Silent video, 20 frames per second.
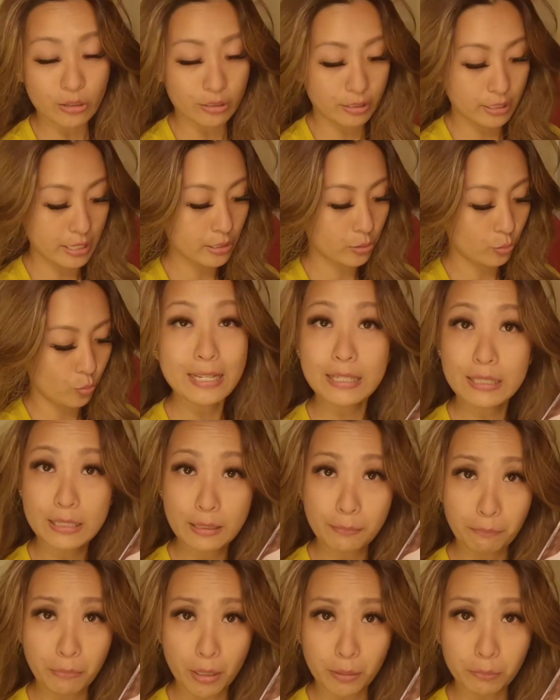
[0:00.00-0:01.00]
on this one, it's a
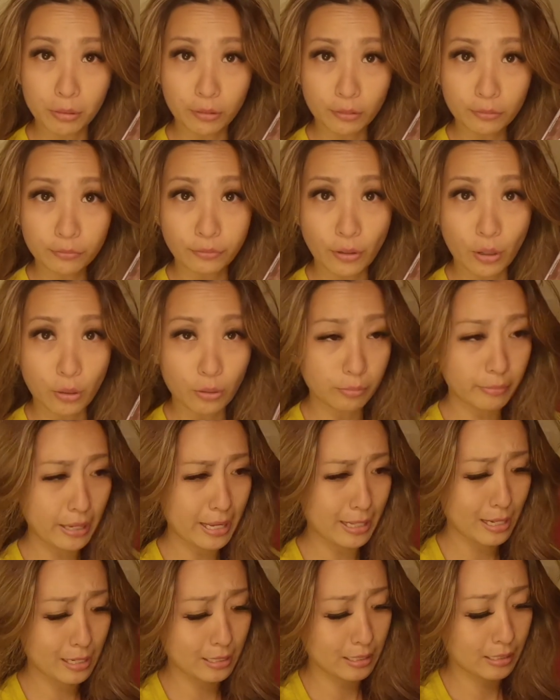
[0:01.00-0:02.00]
bubble foam
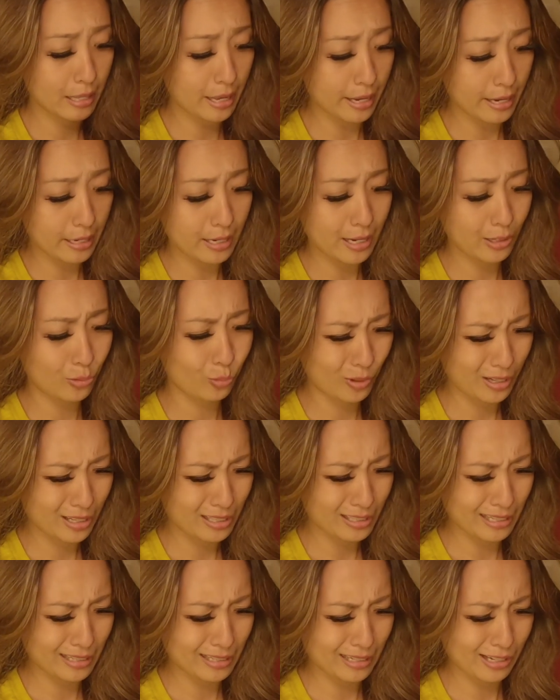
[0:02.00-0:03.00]
and it's like it works
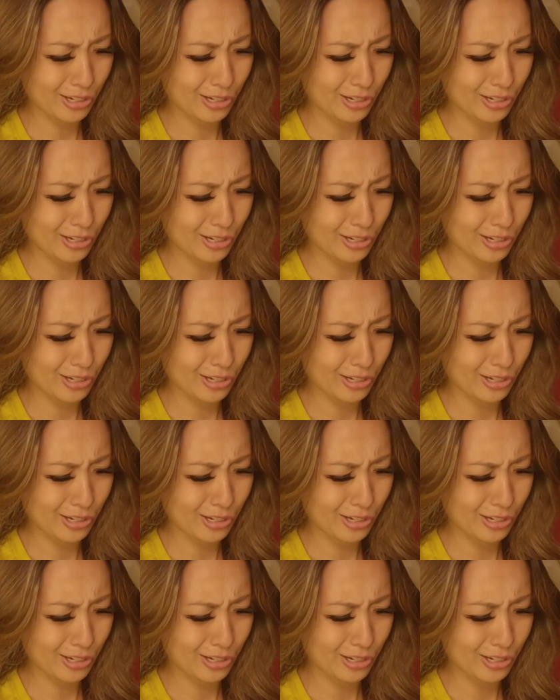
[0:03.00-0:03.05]
as a